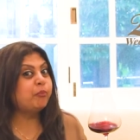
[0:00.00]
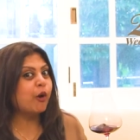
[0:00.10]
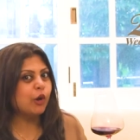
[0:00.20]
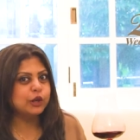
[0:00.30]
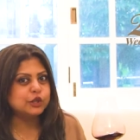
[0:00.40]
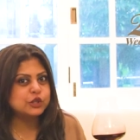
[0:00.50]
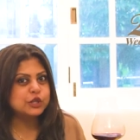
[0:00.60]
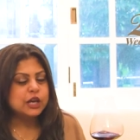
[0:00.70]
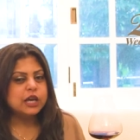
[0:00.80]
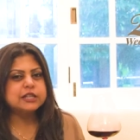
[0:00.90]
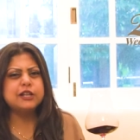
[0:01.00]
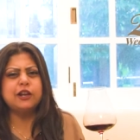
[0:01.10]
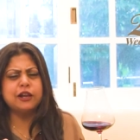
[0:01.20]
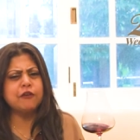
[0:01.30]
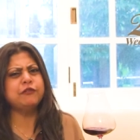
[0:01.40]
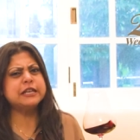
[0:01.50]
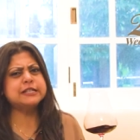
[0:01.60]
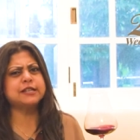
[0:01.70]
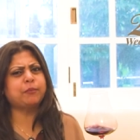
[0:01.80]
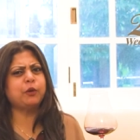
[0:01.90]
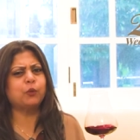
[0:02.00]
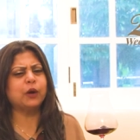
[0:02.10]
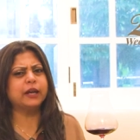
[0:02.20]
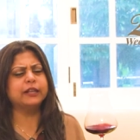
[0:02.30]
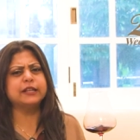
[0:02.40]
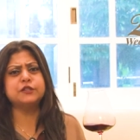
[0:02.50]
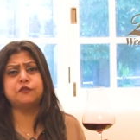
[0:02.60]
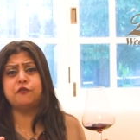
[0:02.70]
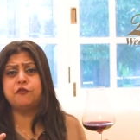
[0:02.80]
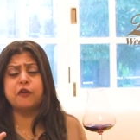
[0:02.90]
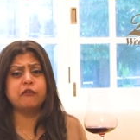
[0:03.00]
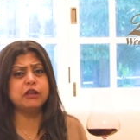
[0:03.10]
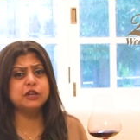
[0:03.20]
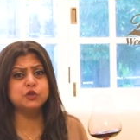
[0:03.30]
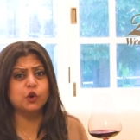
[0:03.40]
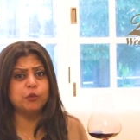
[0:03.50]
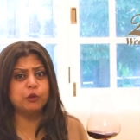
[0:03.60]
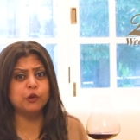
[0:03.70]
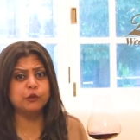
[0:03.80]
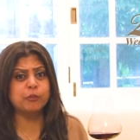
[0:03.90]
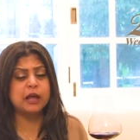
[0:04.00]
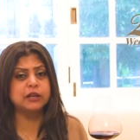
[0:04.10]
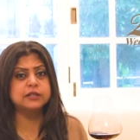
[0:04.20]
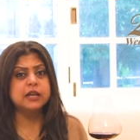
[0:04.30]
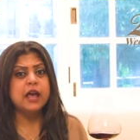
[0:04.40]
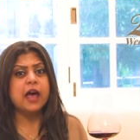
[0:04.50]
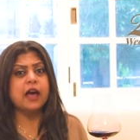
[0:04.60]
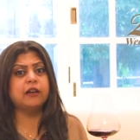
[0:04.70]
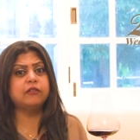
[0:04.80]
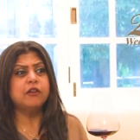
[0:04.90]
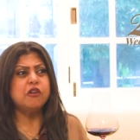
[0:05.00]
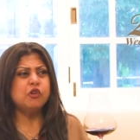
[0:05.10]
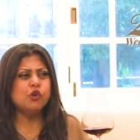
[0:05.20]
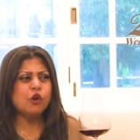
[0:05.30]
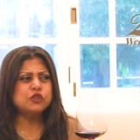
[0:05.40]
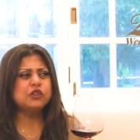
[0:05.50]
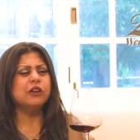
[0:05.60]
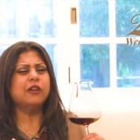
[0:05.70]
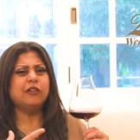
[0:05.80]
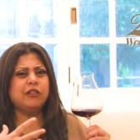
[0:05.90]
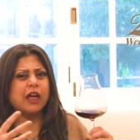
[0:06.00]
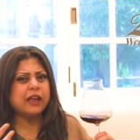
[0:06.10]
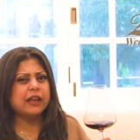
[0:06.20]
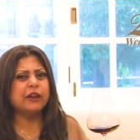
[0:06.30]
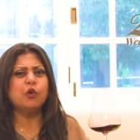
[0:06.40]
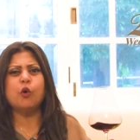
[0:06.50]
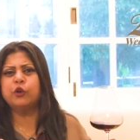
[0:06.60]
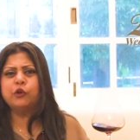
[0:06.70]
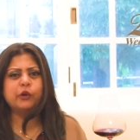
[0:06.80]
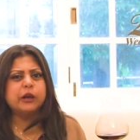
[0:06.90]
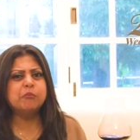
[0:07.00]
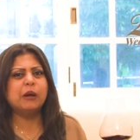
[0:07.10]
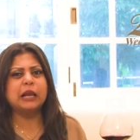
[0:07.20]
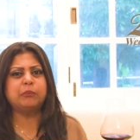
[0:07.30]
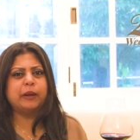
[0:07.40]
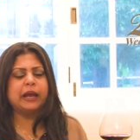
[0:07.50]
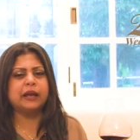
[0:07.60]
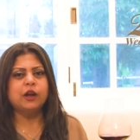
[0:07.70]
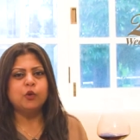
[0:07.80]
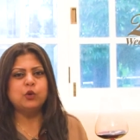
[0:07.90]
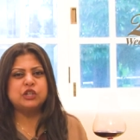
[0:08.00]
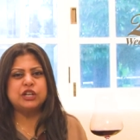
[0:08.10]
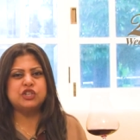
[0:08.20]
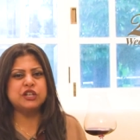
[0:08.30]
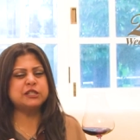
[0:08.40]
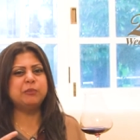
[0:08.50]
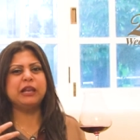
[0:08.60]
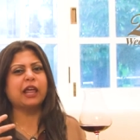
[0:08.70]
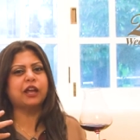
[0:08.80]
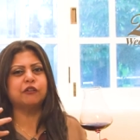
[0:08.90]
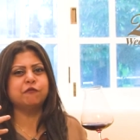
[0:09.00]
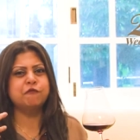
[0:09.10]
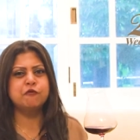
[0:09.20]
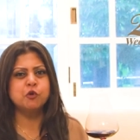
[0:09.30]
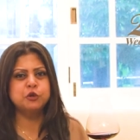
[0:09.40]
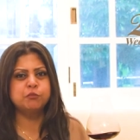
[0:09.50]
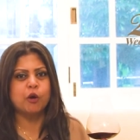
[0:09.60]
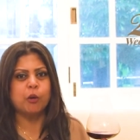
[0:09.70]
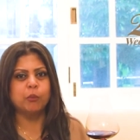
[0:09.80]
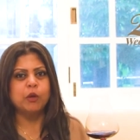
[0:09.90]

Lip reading: polished. It's a lovely, supple wine that's very enjoyable on the palate and not like an ordinary Malbec, which can just be like a fruit bomb.